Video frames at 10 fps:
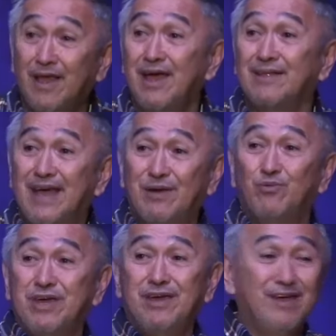that
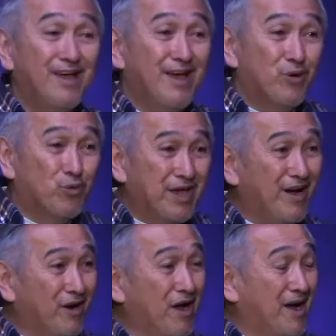we, we
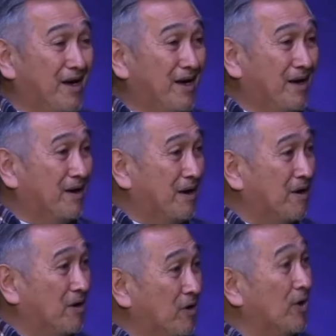are, uh, uh
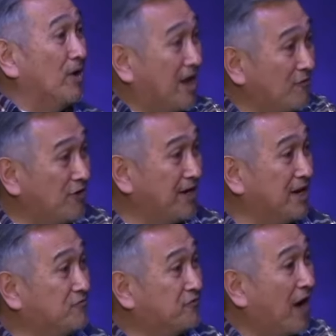are loving
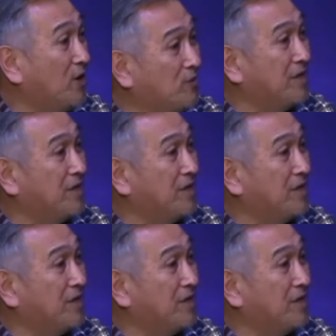and following